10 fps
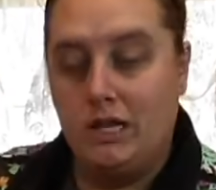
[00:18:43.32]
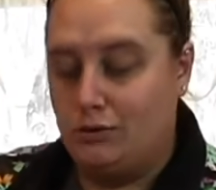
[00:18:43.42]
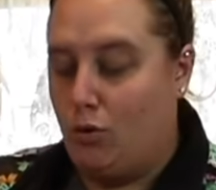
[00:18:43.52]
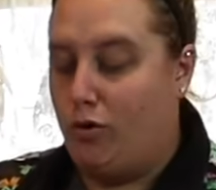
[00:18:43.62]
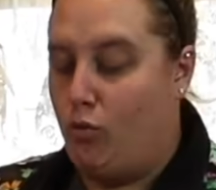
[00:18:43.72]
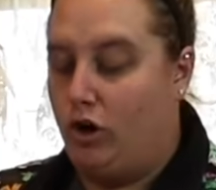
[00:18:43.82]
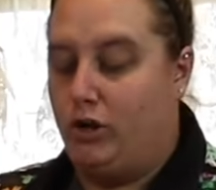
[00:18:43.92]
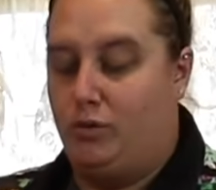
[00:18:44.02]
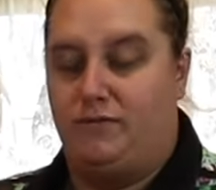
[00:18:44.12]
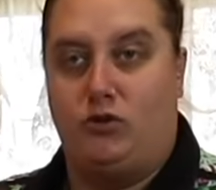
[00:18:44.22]
This is what we're
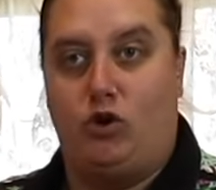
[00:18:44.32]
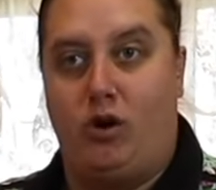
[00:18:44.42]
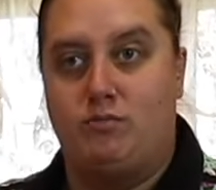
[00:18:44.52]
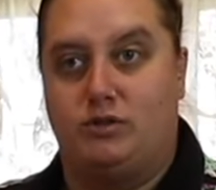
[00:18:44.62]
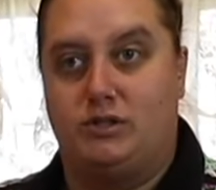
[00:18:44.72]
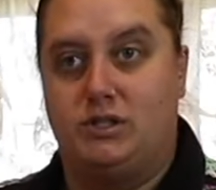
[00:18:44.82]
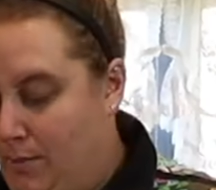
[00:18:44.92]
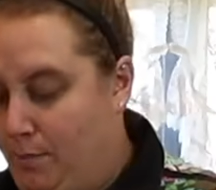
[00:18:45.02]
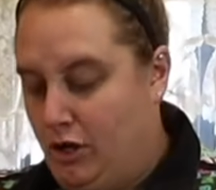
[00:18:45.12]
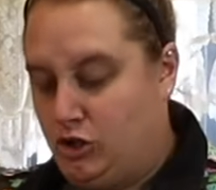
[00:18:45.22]
working with for crumbles. A
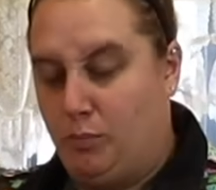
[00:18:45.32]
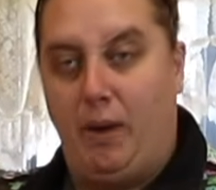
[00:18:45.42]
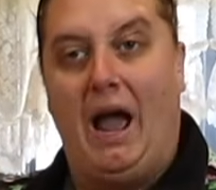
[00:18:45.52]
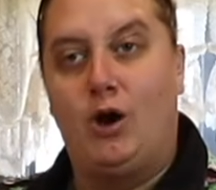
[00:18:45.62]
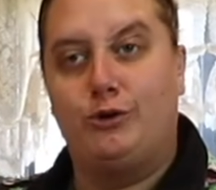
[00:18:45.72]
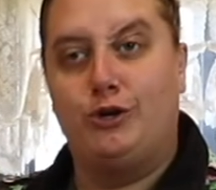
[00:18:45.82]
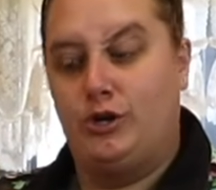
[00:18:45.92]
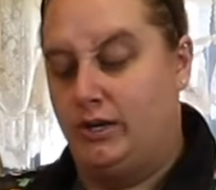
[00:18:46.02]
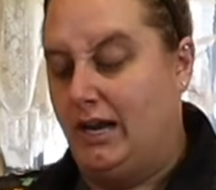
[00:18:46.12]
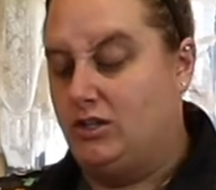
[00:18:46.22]
bunch of
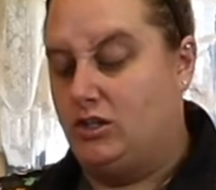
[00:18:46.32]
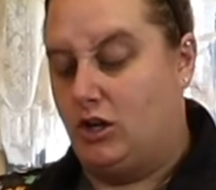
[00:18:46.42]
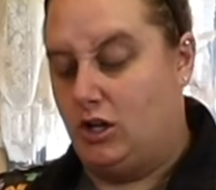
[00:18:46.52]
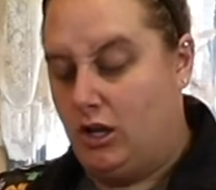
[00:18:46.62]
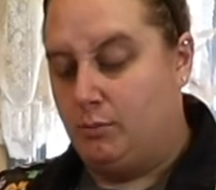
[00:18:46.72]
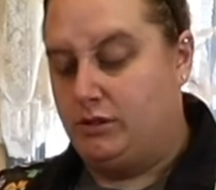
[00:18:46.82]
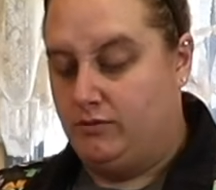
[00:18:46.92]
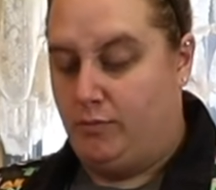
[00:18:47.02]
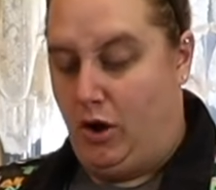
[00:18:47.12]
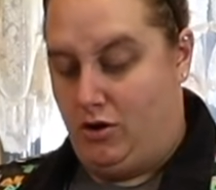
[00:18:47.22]
powder next to clumps
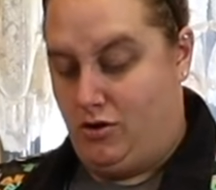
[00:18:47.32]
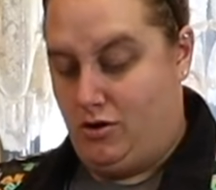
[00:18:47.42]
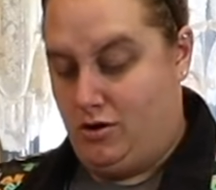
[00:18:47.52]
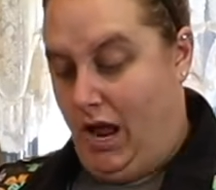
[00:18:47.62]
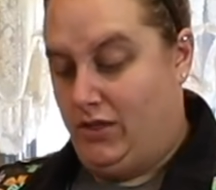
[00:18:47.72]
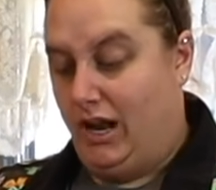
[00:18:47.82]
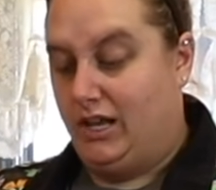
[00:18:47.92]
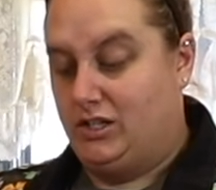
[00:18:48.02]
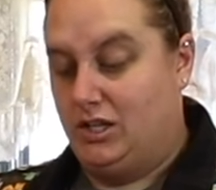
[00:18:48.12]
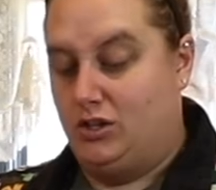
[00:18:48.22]
of butter, and then I
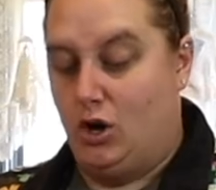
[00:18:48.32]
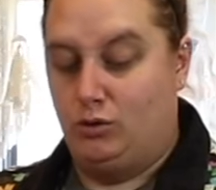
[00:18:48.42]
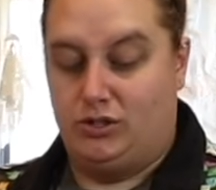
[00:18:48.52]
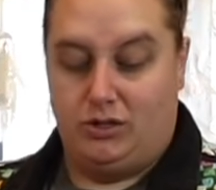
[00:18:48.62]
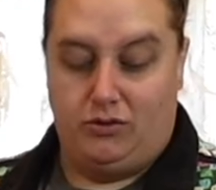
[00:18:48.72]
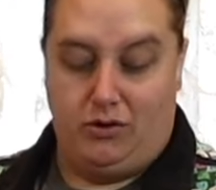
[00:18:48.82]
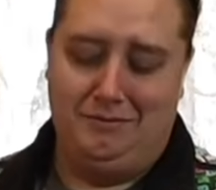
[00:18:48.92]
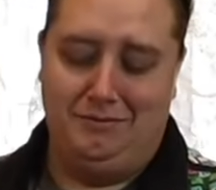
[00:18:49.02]
can see the oats in there.